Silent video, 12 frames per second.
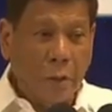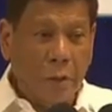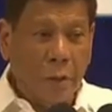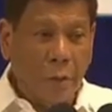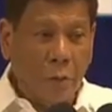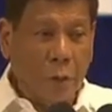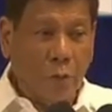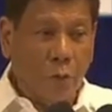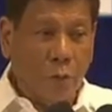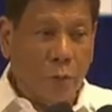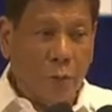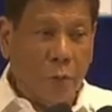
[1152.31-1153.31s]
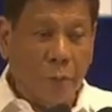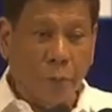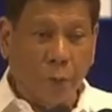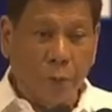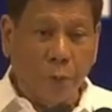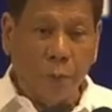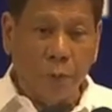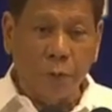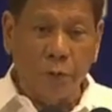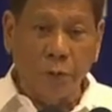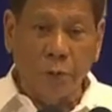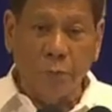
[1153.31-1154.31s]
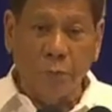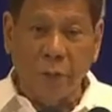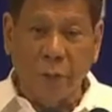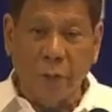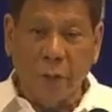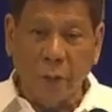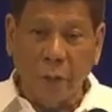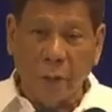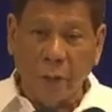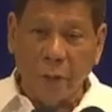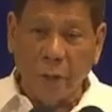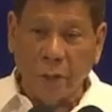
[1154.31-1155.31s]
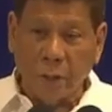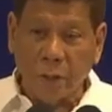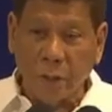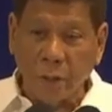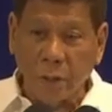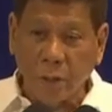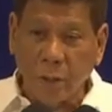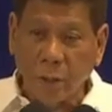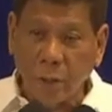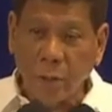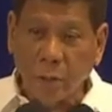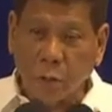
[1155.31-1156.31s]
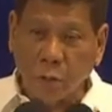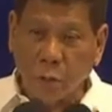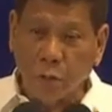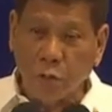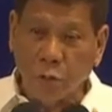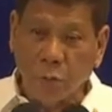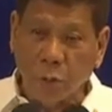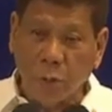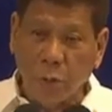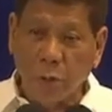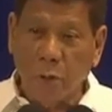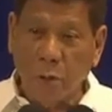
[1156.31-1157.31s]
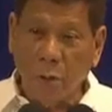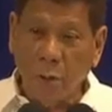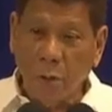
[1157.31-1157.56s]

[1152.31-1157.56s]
Then what would be the purpose of being nailed in that cross when